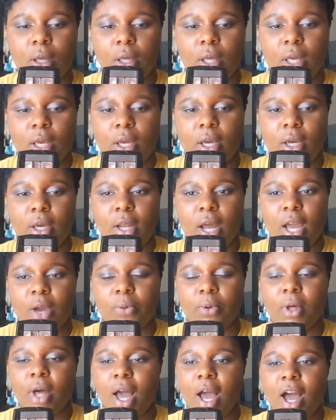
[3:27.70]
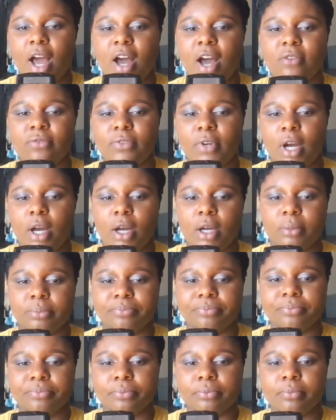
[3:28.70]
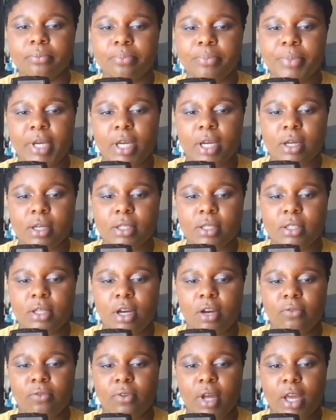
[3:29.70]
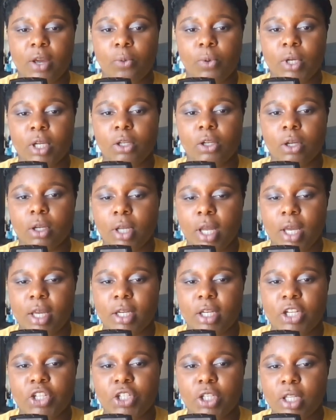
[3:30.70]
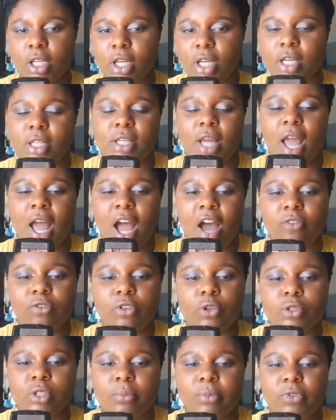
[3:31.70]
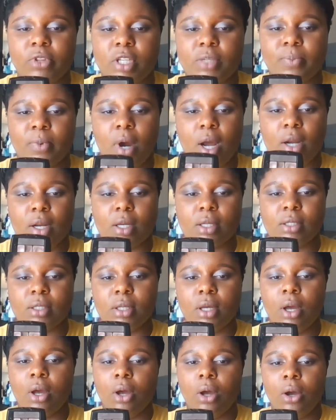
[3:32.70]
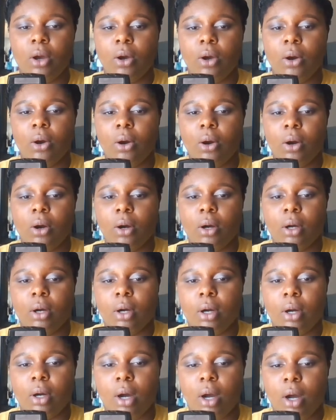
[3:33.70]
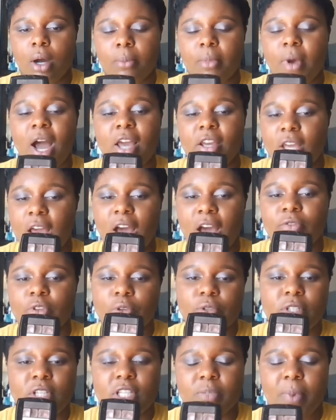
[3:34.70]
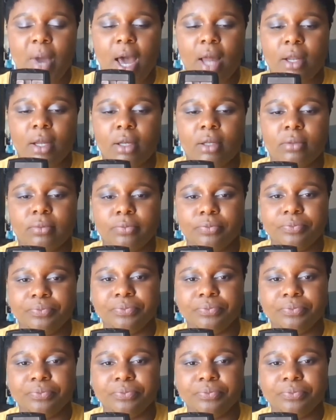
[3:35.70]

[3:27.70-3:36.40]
And I will have pics of like what it looked like initially because I have used some of these products. I have used this palette